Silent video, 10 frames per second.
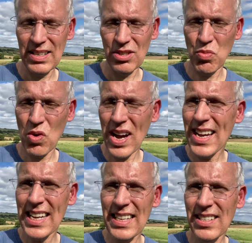So
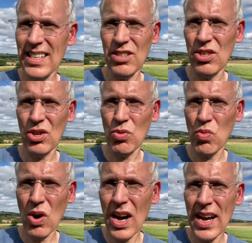why is this so?
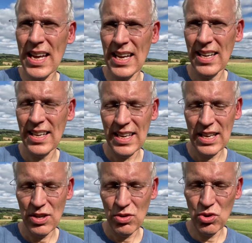Why
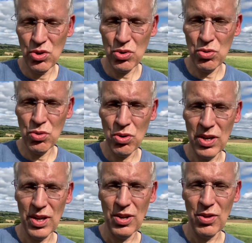do
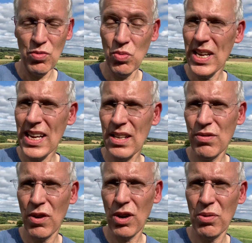we as
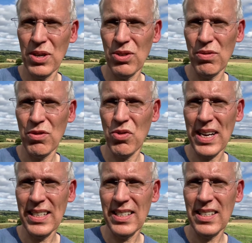followers of
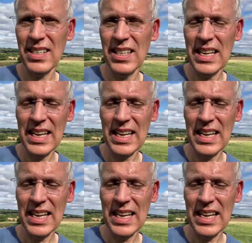Christ